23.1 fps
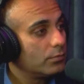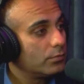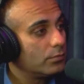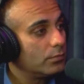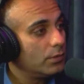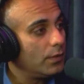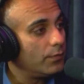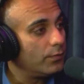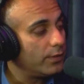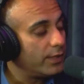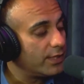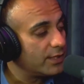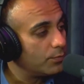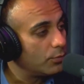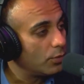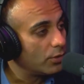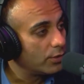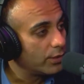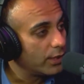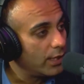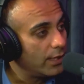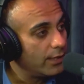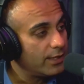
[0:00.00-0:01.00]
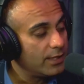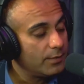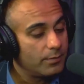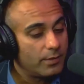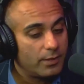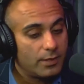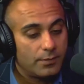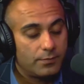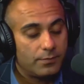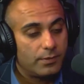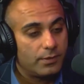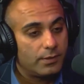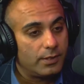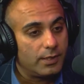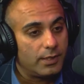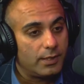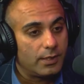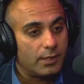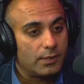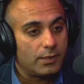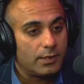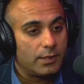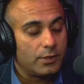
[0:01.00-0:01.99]
If there's mortality benefit data
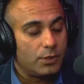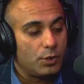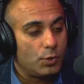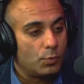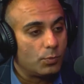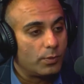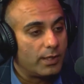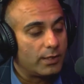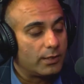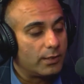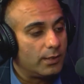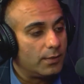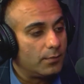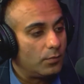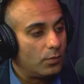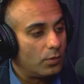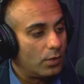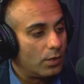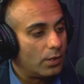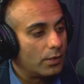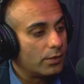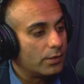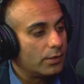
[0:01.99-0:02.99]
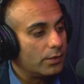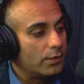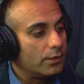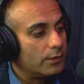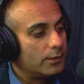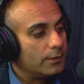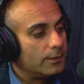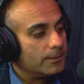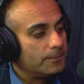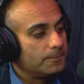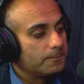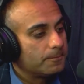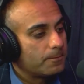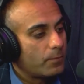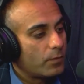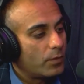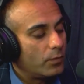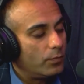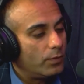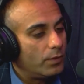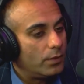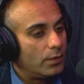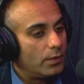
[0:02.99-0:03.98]
that you might live longer
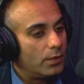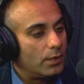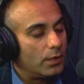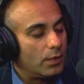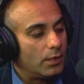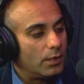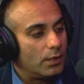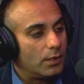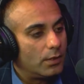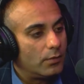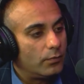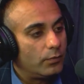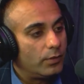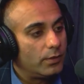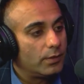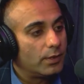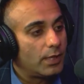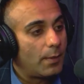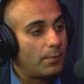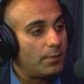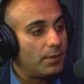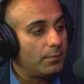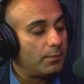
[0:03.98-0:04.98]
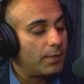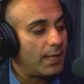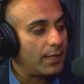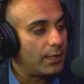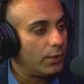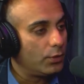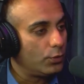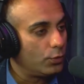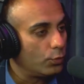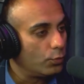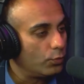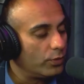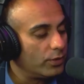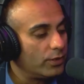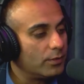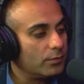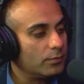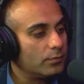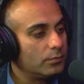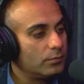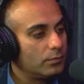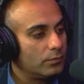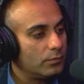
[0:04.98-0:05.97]
with coming back into
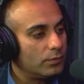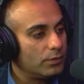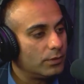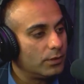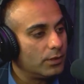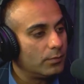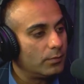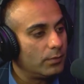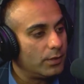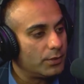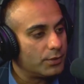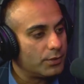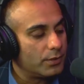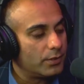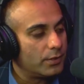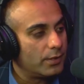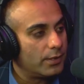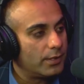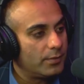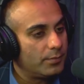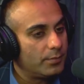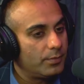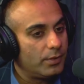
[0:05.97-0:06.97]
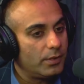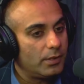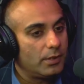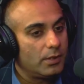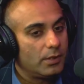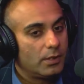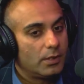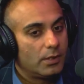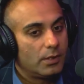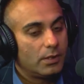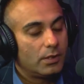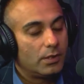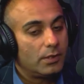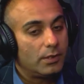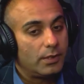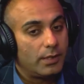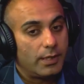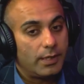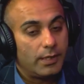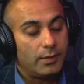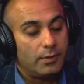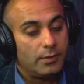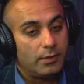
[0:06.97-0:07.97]
rhythm with an ablation therapy,
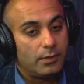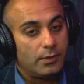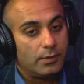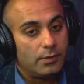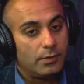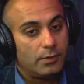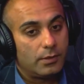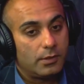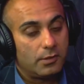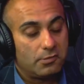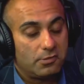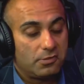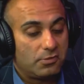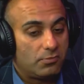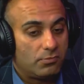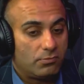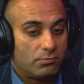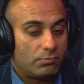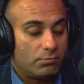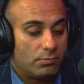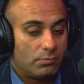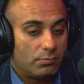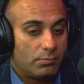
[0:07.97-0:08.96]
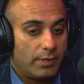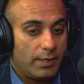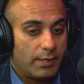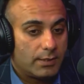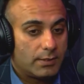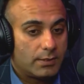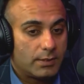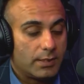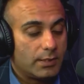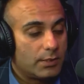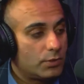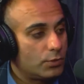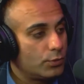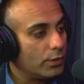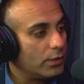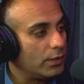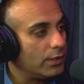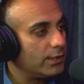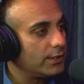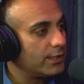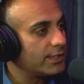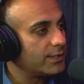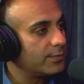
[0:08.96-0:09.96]
then it makes sense to at least
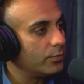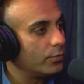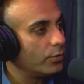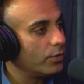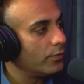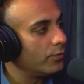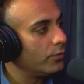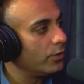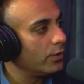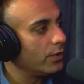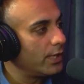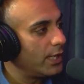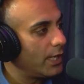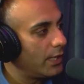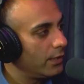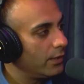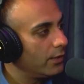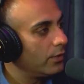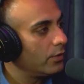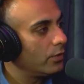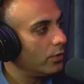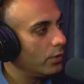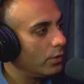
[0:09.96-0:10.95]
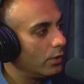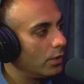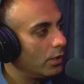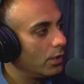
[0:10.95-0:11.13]
explore if you're a candidate or not.